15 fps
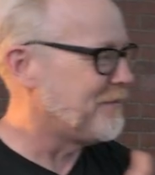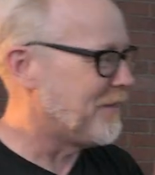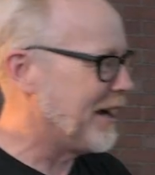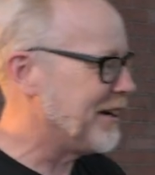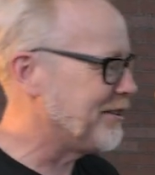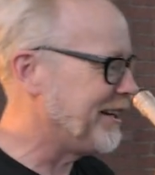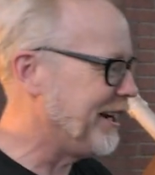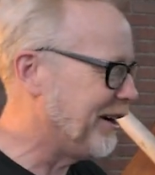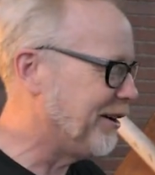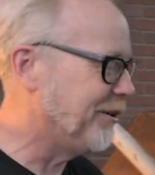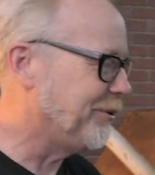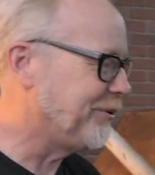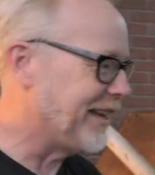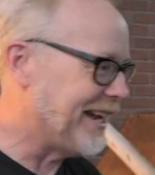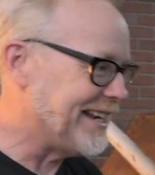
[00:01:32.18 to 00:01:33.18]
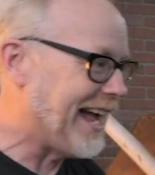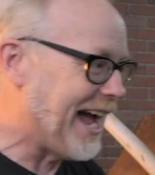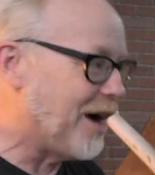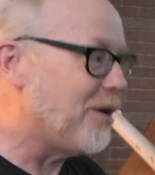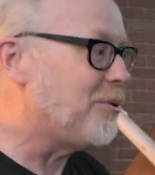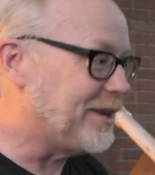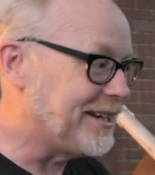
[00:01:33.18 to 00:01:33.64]
fired arrows and
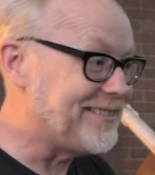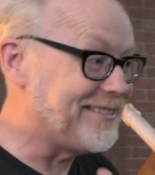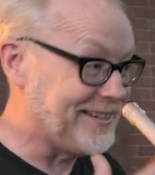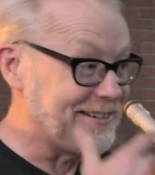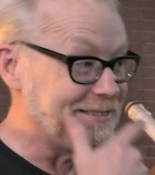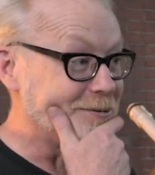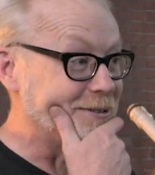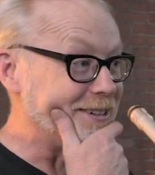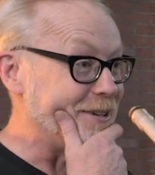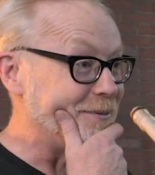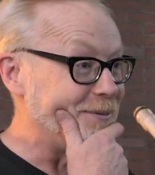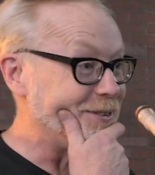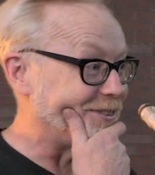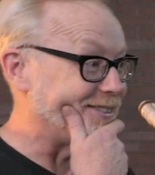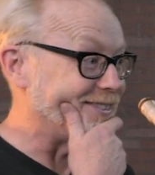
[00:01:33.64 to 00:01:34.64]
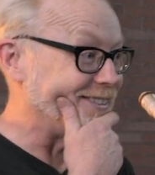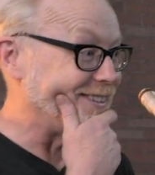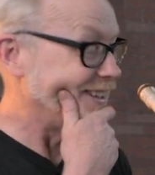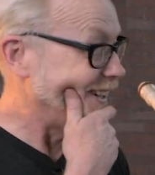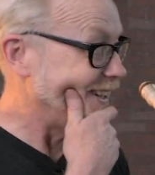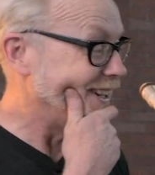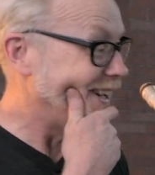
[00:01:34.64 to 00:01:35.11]
how it did it really
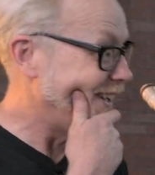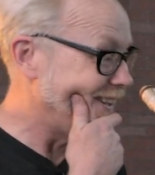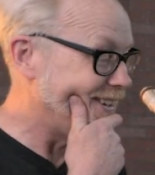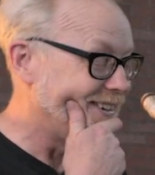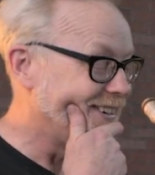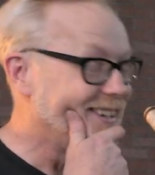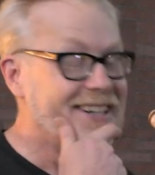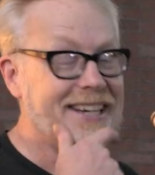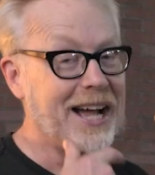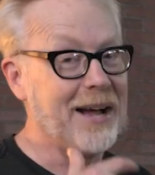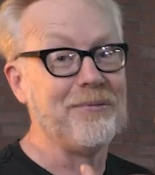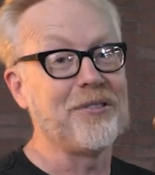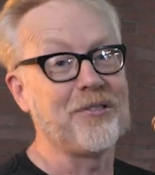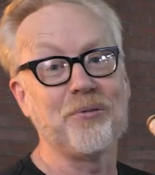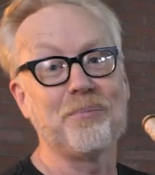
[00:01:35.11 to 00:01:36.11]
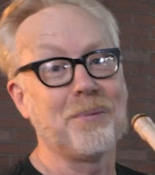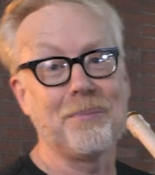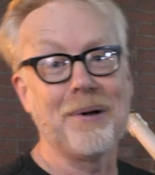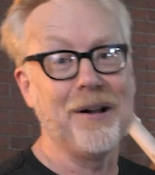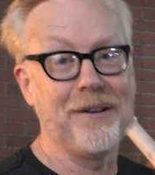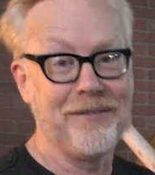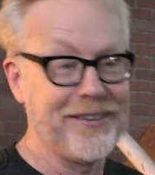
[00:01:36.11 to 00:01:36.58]
efficiently. I, I I'm super
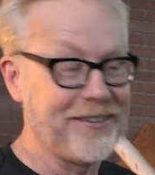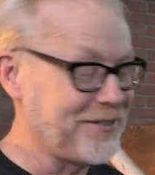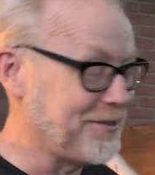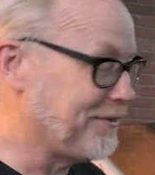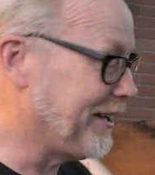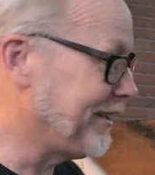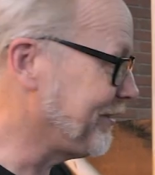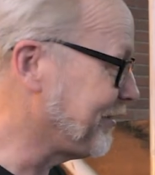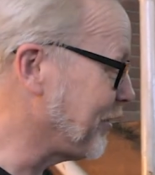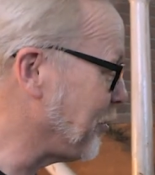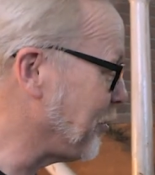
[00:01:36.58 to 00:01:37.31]
proud of this device.